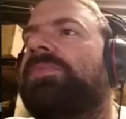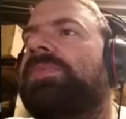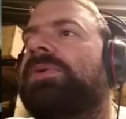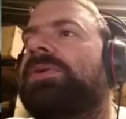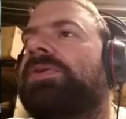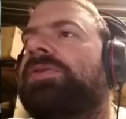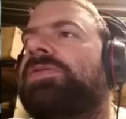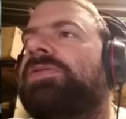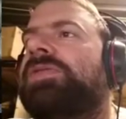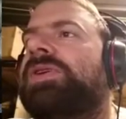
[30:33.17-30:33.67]

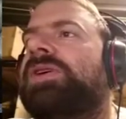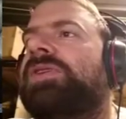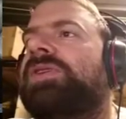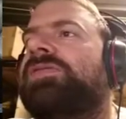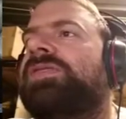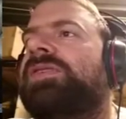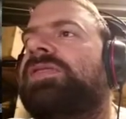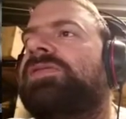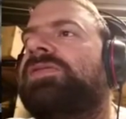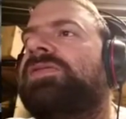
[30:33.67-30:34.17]
Dude,
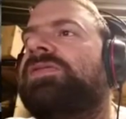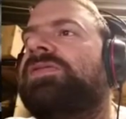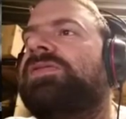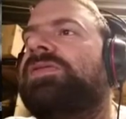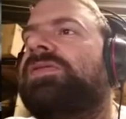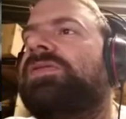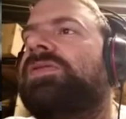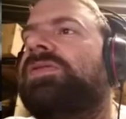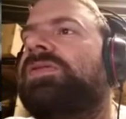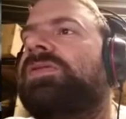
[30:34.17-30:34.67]
that's sexist.
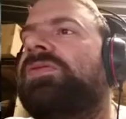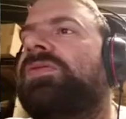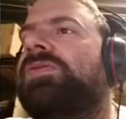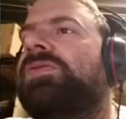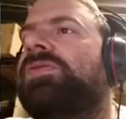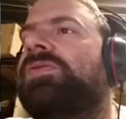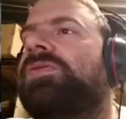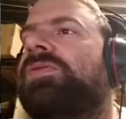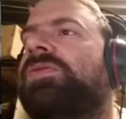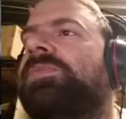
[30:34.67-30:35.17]
You can't
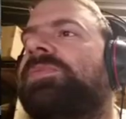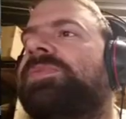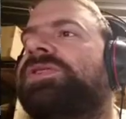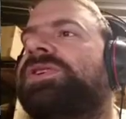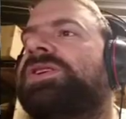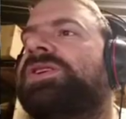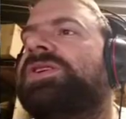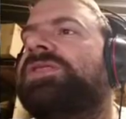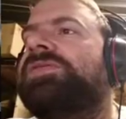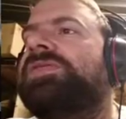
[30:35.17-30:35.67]
call them
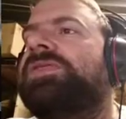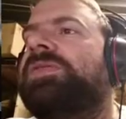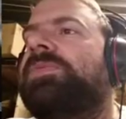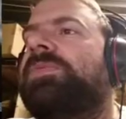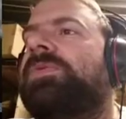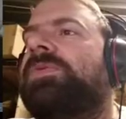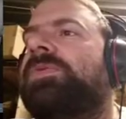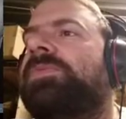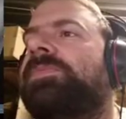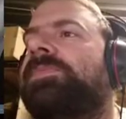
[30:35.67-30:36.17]
chickies
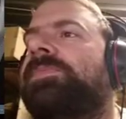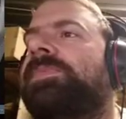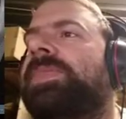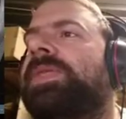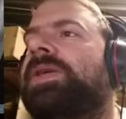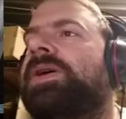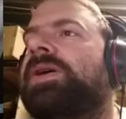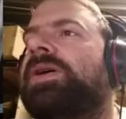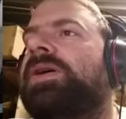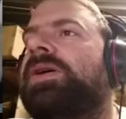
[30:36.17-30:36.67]
anymore.
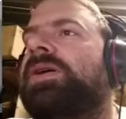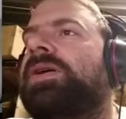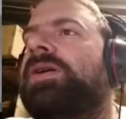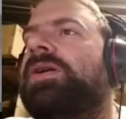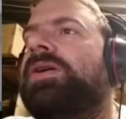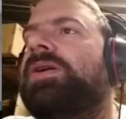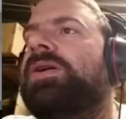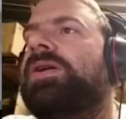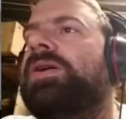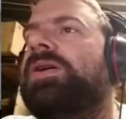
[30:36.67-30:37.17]

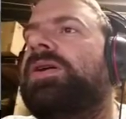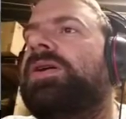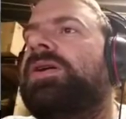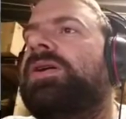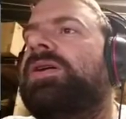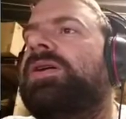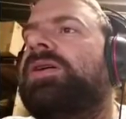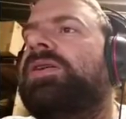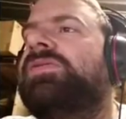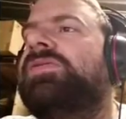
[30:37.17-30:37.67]

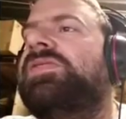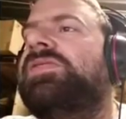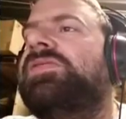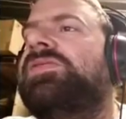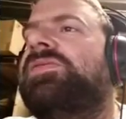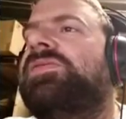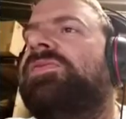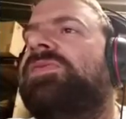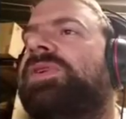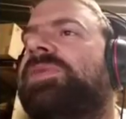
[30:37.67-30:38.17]
Is
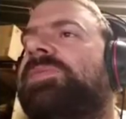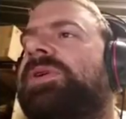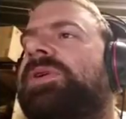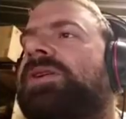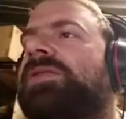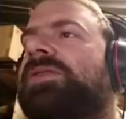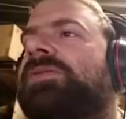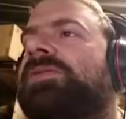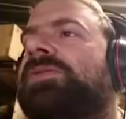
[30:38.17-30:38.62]
this a female?